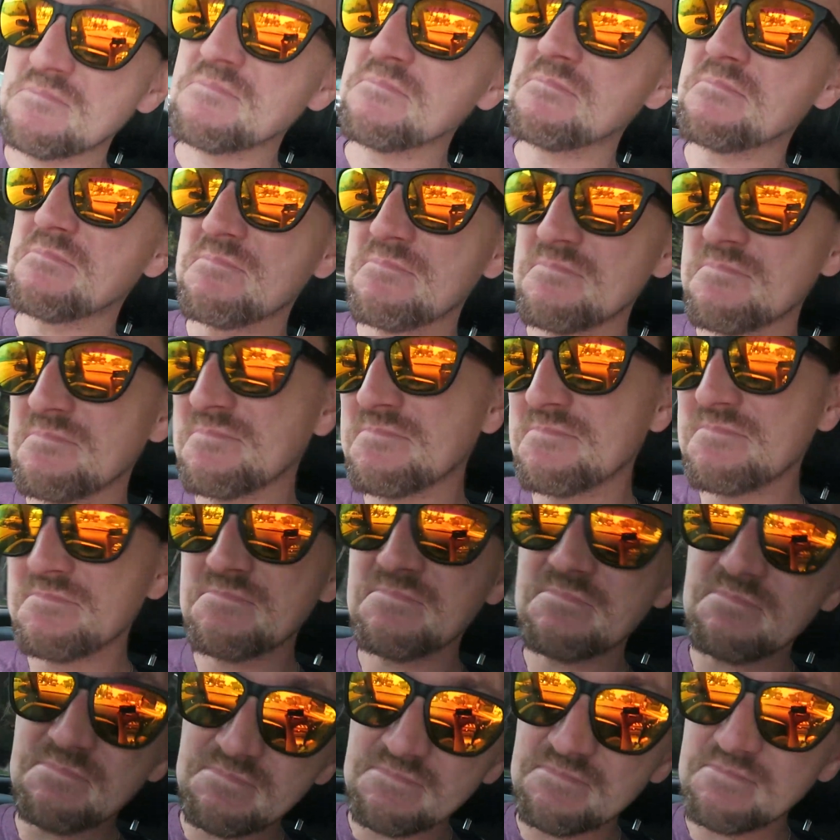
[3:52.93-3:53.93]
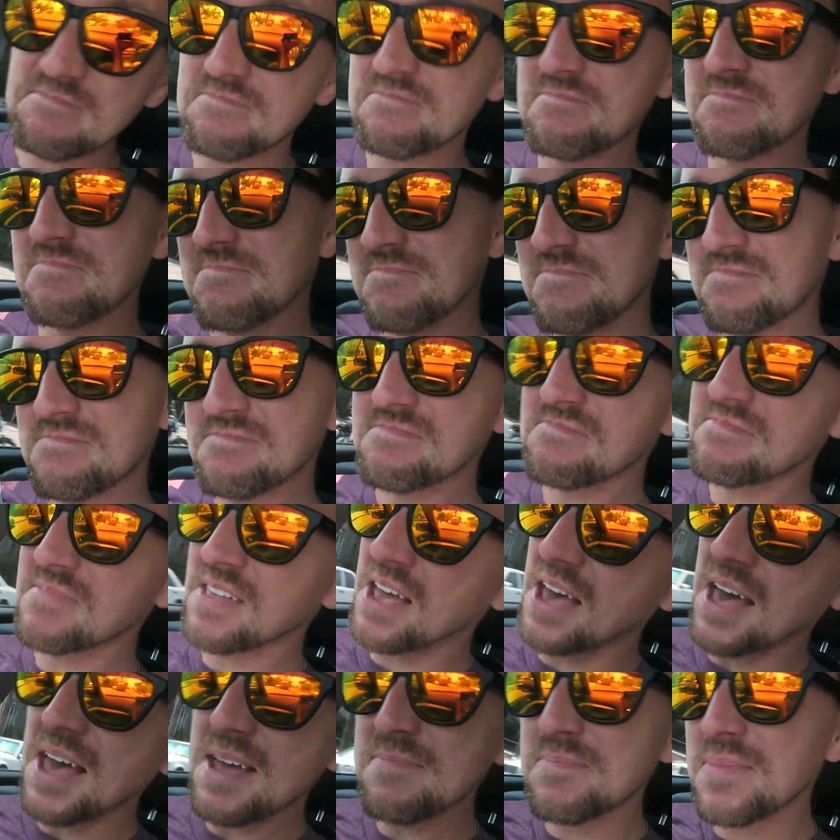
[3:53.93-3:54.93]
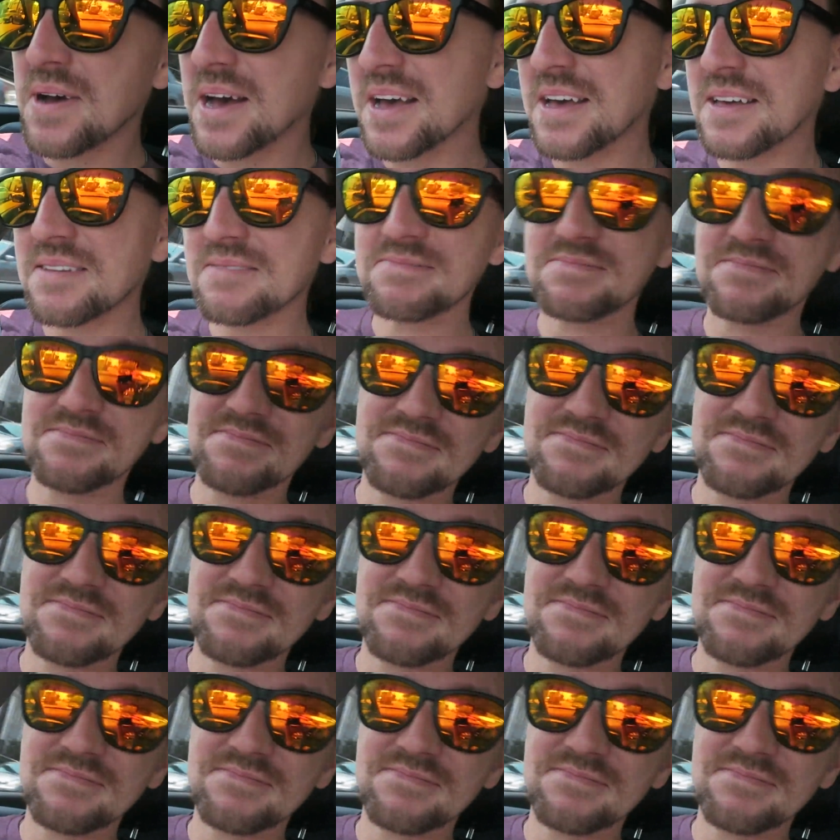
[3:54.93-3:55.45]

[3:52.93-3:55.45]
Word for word: Yeah. I'd buy it.